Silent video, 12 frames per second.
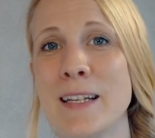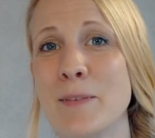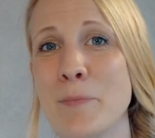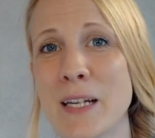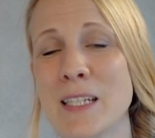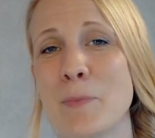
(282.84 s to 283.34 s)
it
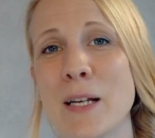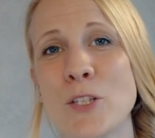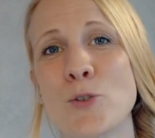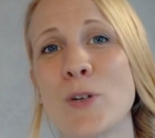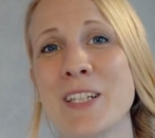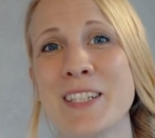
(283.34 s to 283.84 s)
makes my
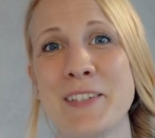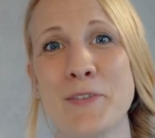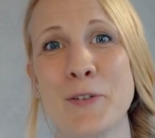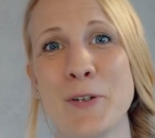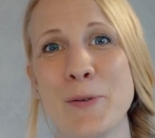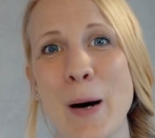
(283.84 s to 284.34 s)
stress
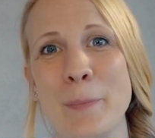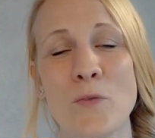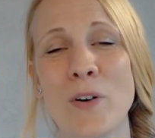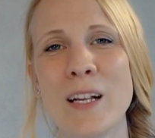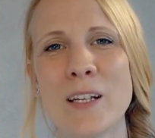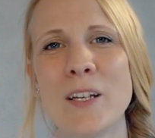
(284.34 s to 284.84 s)
level go up.
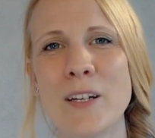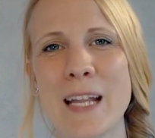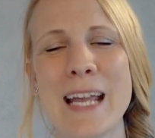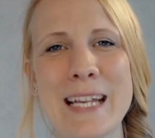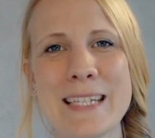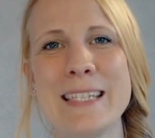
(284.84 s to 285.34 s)
Find a good
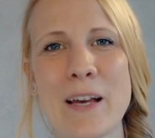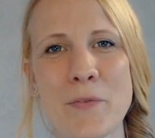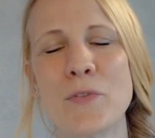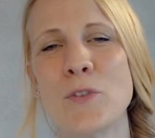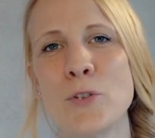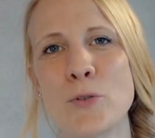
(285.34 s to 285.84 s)

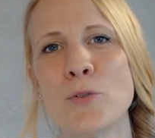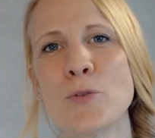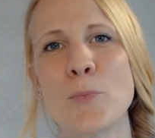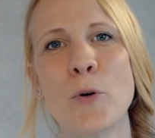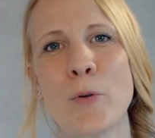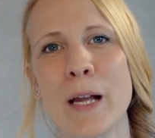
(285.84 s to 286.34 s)
in-depth news
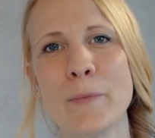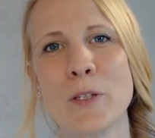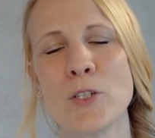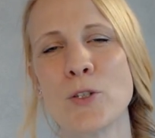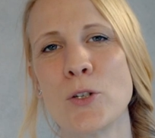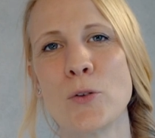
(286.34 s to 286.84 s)
program
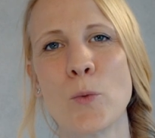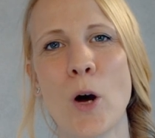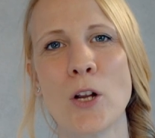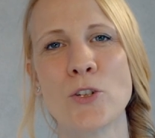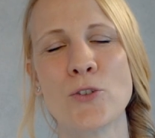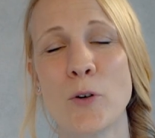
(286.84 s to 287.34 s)
that you can
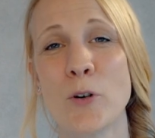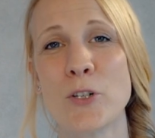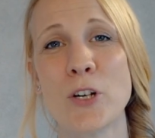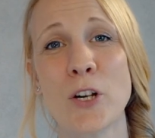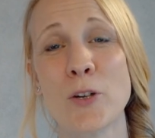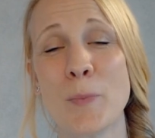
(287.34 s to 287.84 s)
watch or a
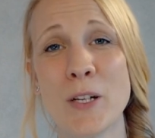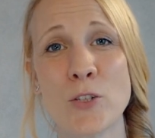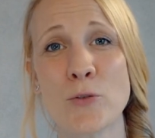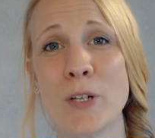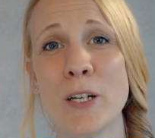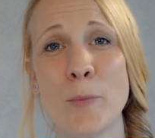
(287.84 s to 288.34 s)

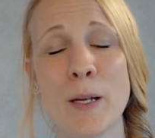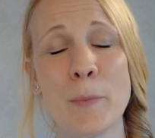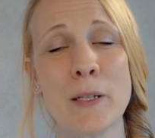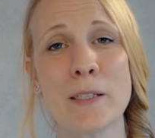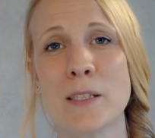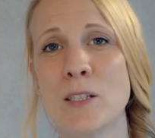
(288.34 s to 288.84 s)
documentary or
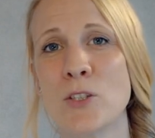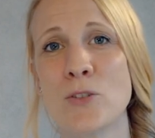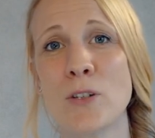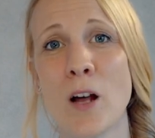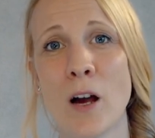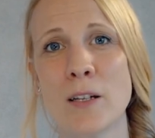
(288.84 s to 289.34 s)
maybe listen to
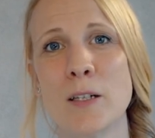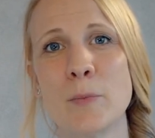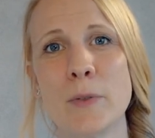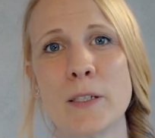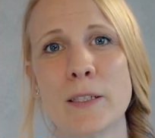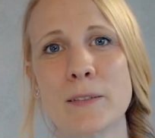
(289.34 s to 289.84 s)
an
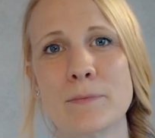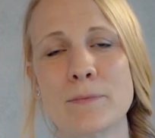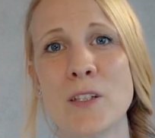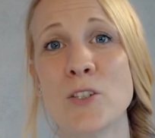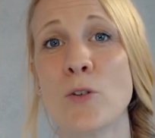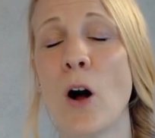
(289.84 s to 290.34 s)
audiobook.
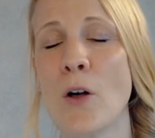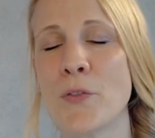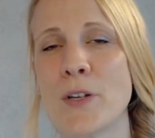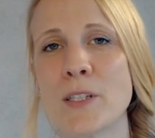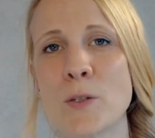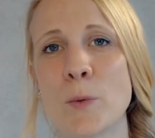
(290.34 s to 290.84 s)
These are all
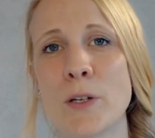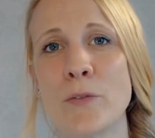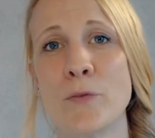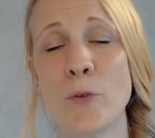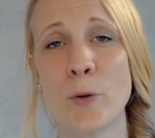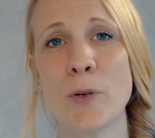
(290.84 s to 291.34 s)
things that will
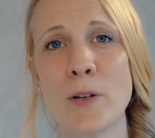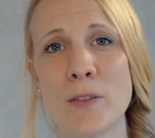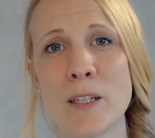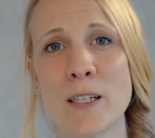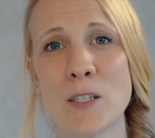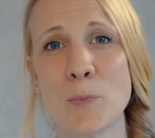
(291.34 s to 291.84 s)
inform you on
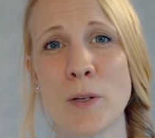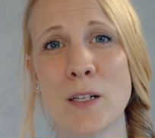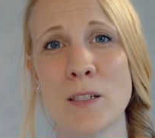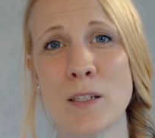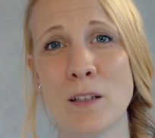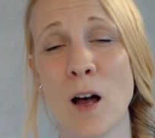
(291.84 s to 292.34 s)
things, but
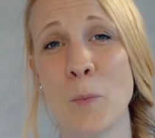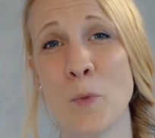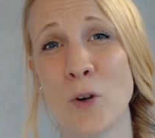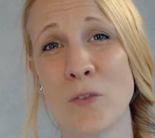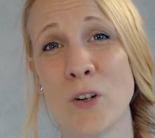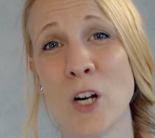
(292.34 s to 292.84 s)
it's a lot
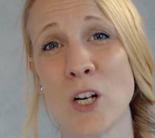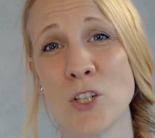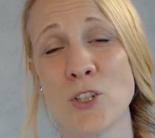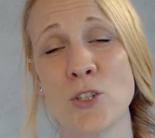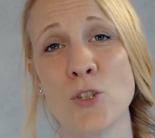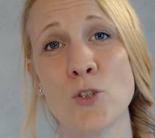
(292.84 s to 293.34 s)
more
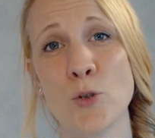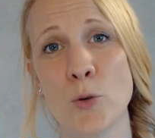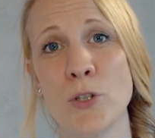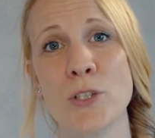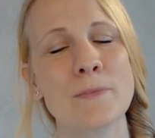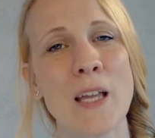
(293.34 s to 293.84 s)
conscious
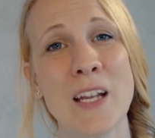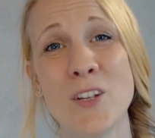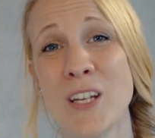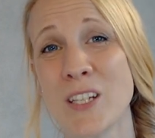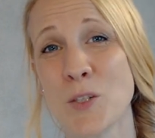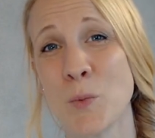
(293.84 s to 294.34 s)
choice and you
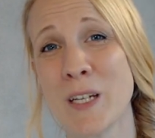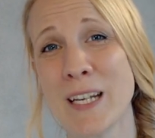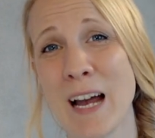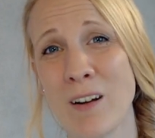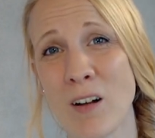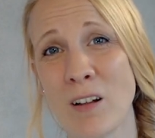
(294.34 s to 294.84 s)
get to weed out